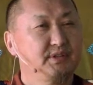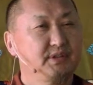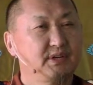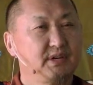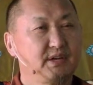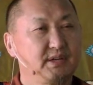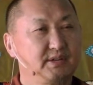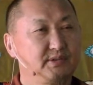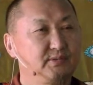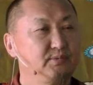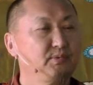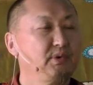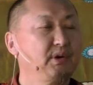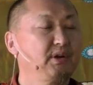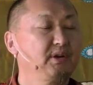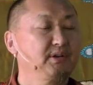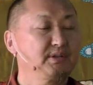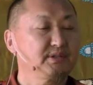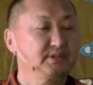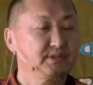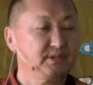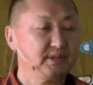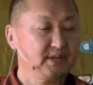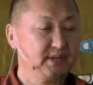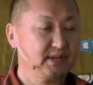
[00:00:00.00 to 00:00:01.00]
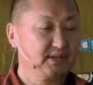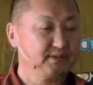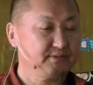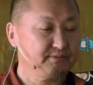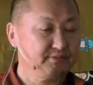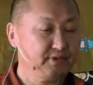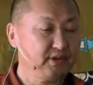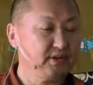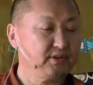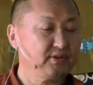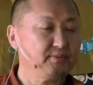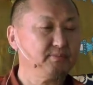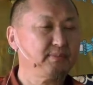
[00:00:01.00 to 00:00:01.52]
and one is like
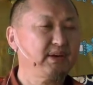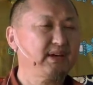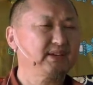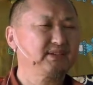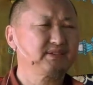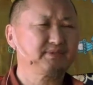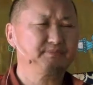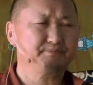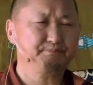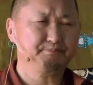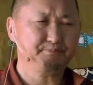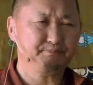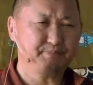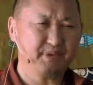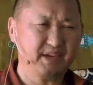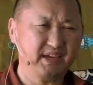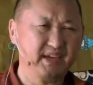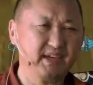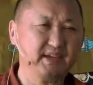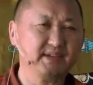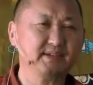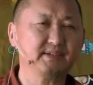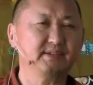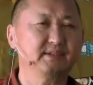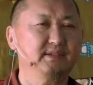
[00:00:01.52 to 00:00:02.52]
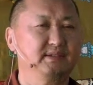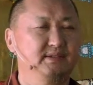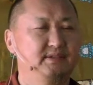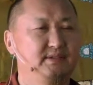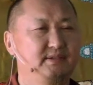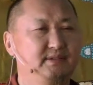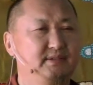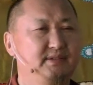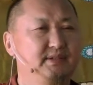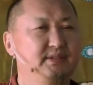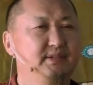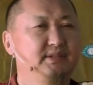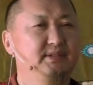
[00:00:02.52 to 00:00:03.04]
very much
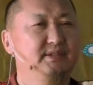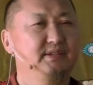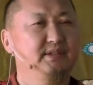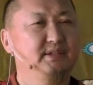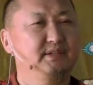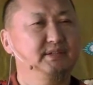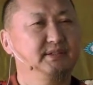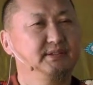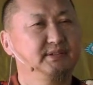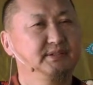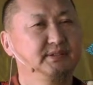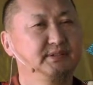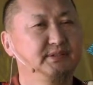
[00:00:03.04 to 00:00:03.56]
based teaching,